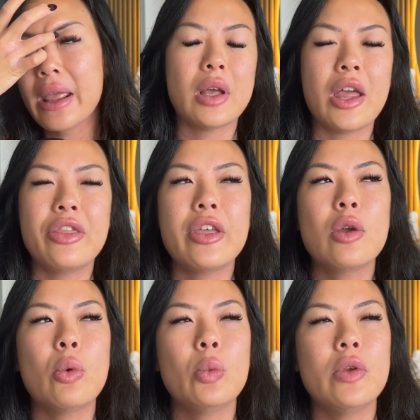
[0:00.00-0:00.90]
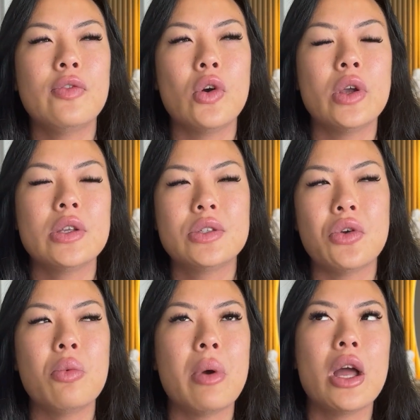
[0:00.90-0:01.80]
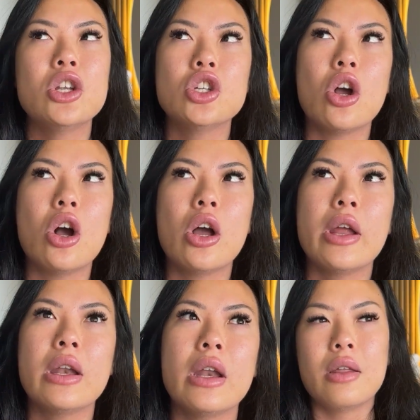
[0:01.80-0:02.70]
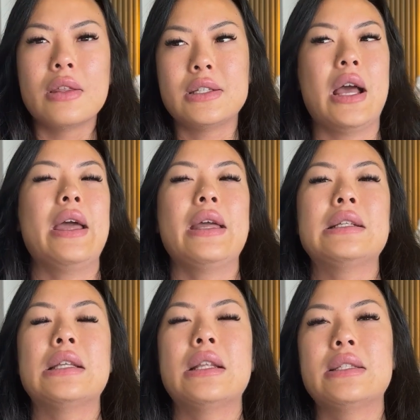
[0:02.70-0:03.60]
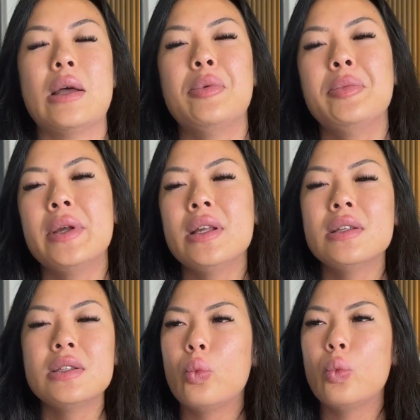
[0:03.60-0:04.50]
I think when we focus so much on the diets and the supplements,